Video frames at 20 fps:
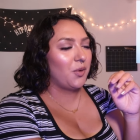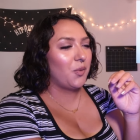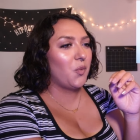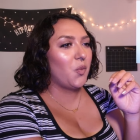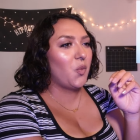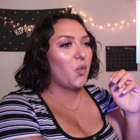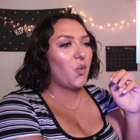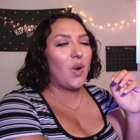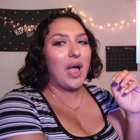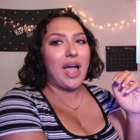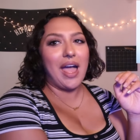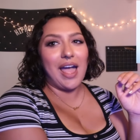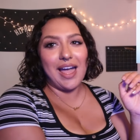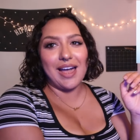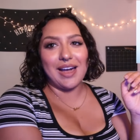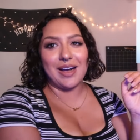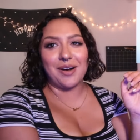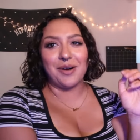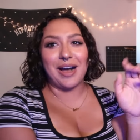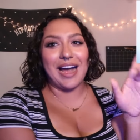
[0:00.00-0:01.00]

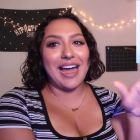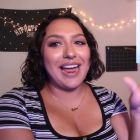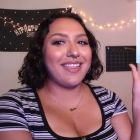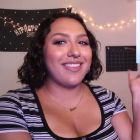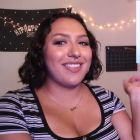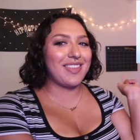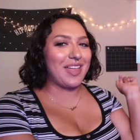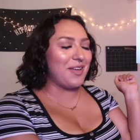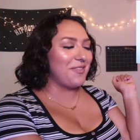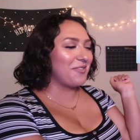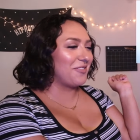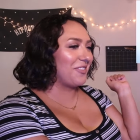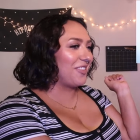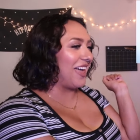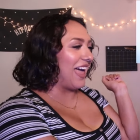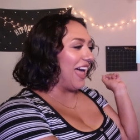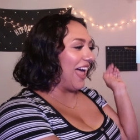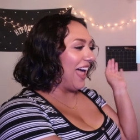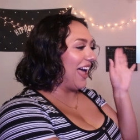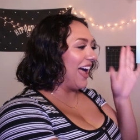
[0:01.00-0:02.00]
Wow, I love
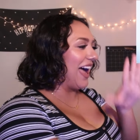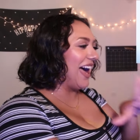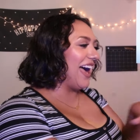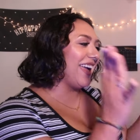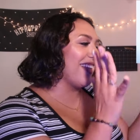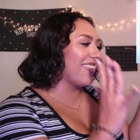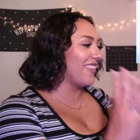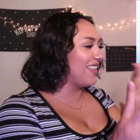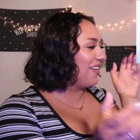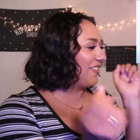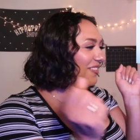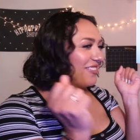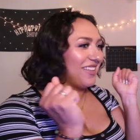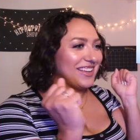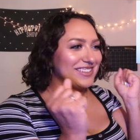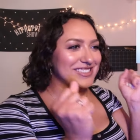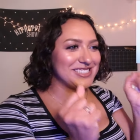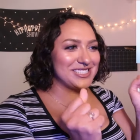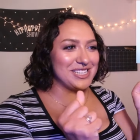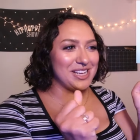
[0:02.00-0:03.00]
that. I love
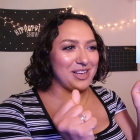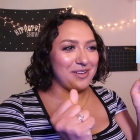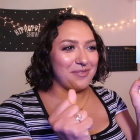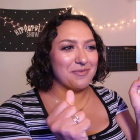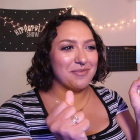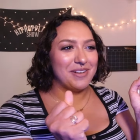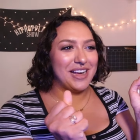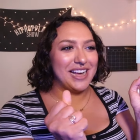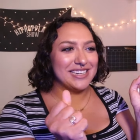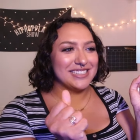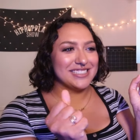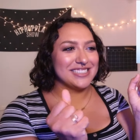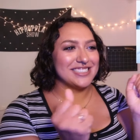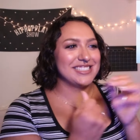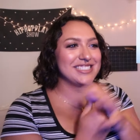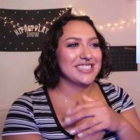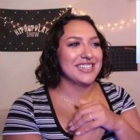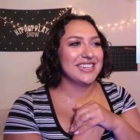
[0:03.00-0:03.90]
that so much.